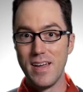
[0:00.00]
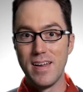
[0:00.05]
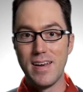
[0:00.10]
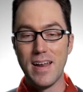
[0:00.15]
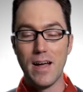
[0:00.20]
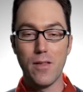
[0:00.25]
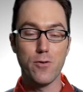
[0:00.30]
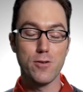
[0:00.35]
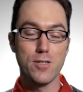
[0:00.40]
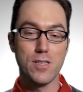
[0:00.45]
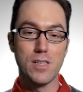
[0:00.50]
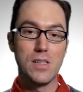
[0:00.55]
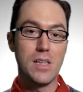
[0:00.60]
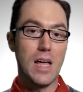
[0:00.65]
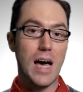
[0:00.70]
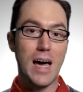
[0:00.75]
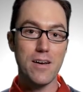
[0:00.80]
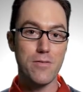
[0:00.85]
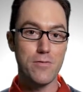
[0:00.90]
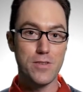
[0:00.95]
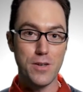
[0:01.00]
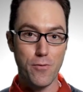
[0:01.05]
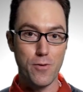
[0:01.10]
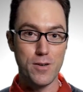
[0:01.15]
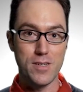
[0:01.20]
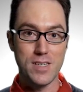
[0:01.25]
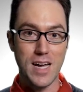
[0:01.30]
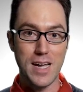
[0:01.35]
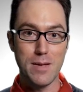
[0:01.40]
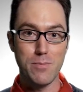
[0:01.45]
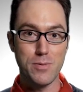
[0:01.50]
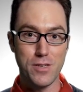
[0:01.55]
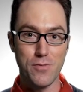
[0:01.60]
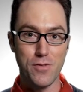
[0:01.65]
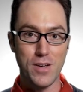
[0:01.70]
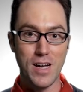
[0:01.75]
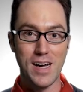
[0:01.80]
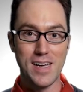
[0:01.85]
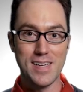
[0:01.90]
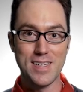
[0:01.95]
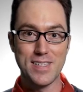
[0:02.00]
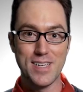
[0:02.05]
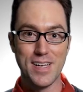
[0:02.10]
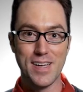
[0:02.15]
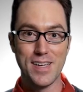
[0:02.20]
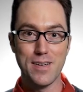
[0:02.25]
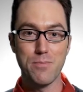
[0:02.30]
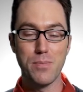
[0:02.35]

Now, there's a lot of different types of content,